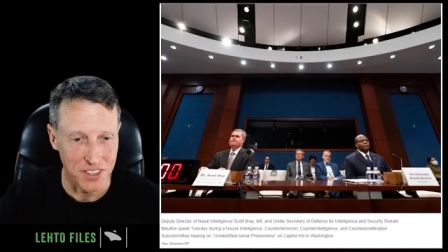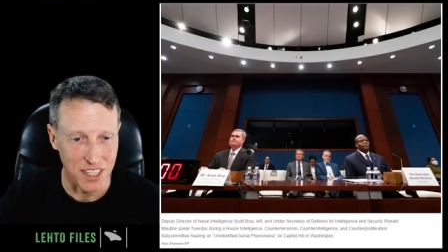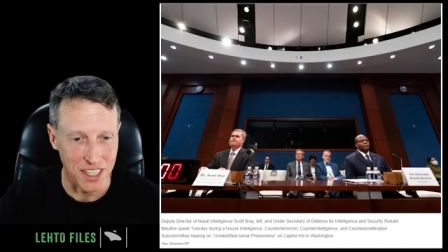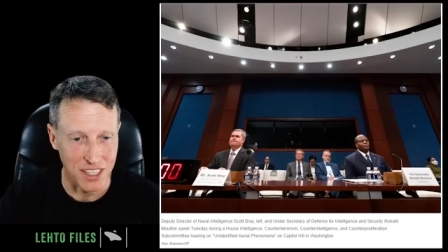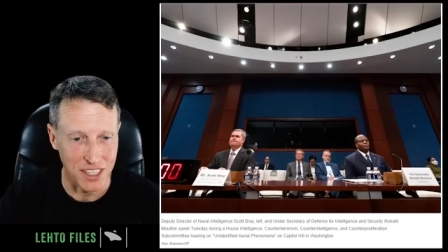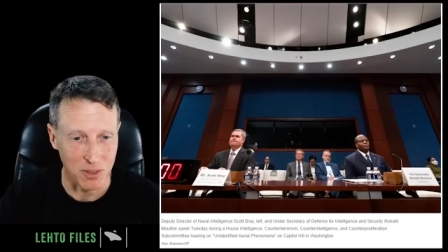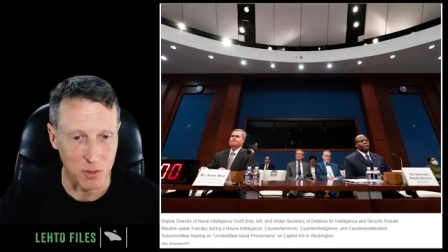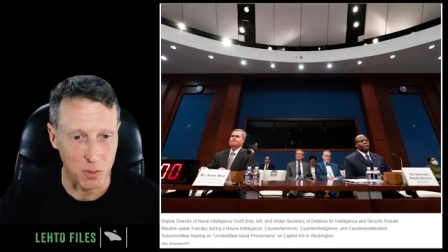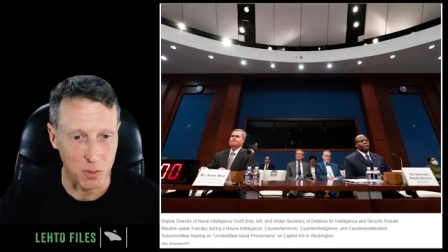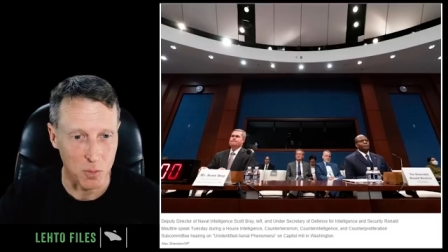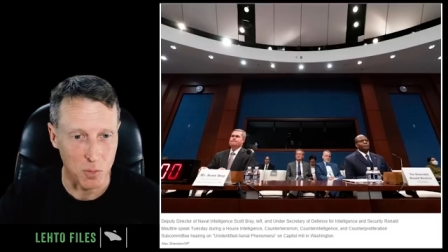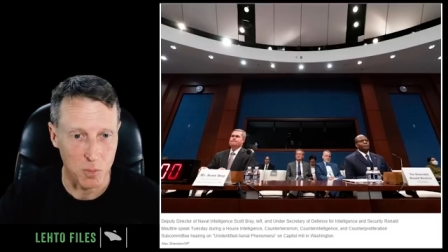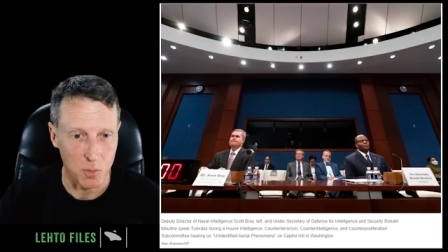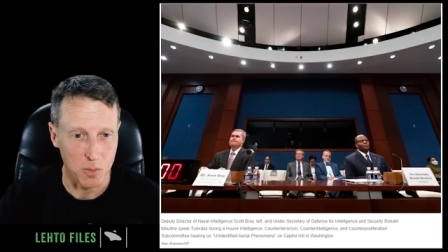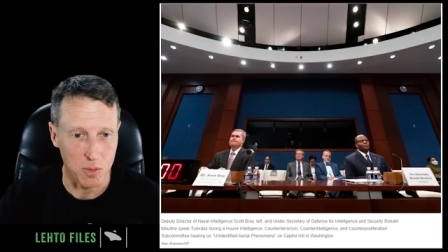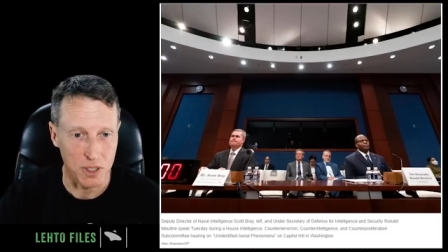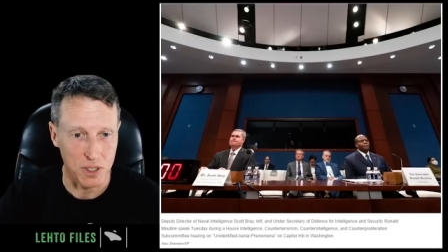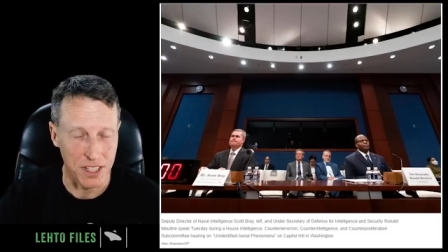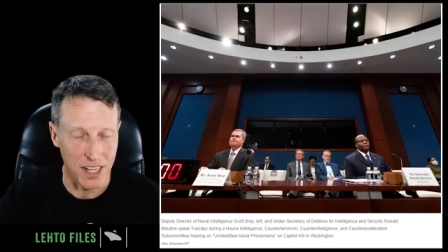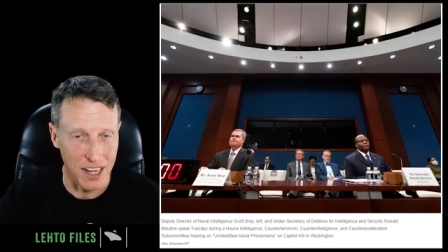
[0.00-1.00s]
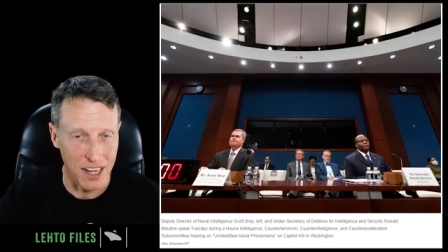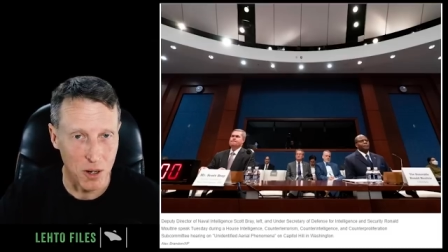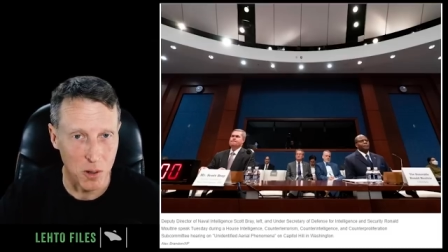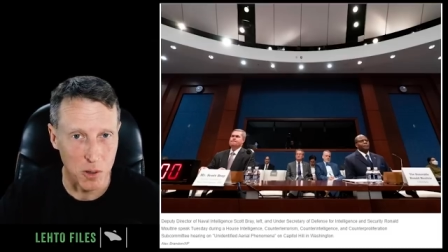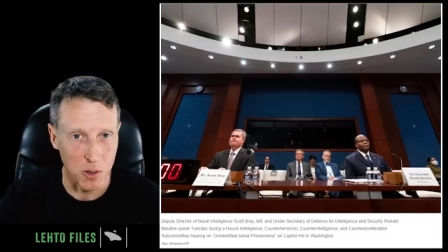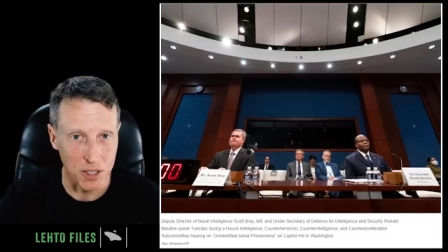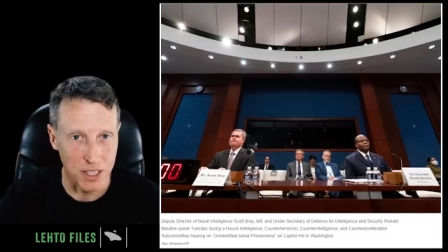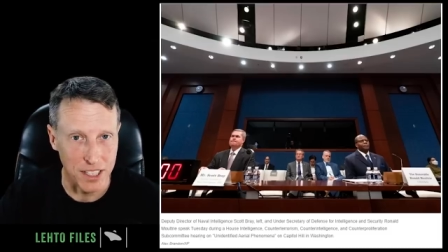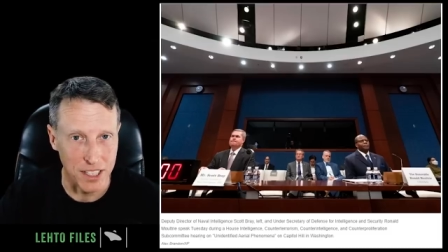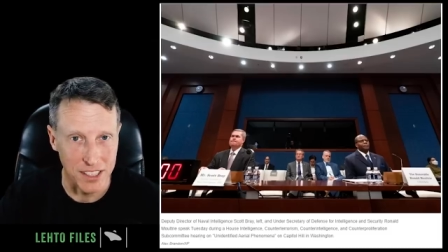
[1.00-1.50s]
And now
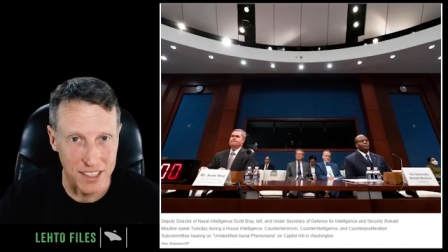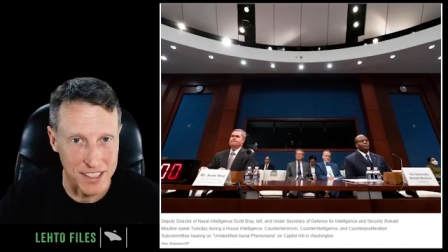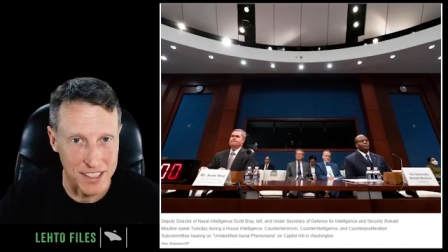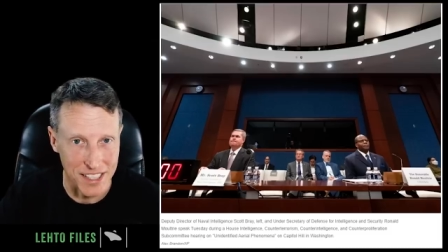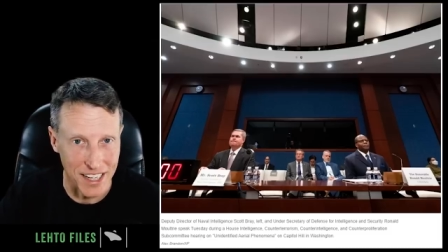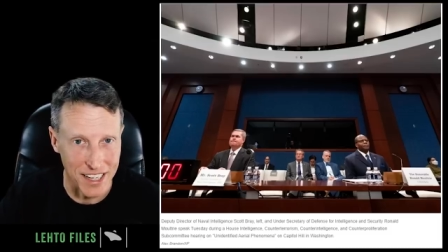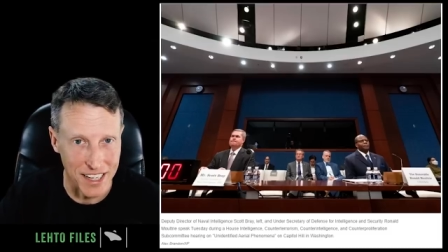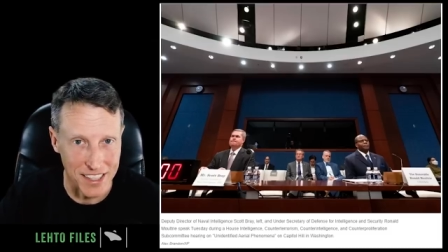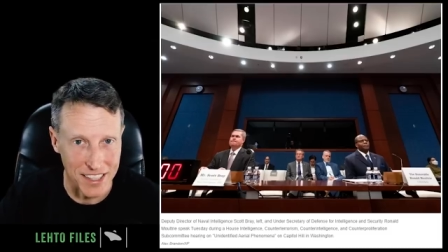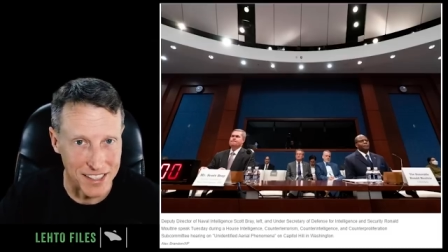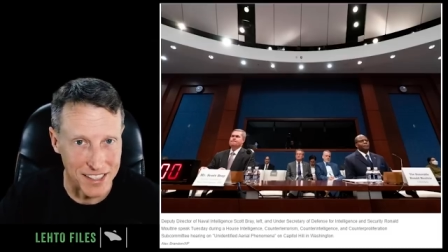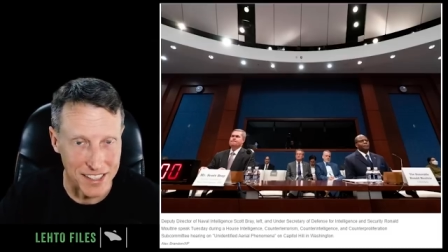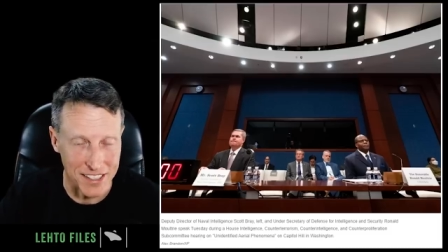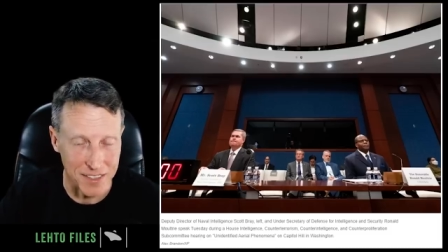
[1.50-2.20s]
are they going to say that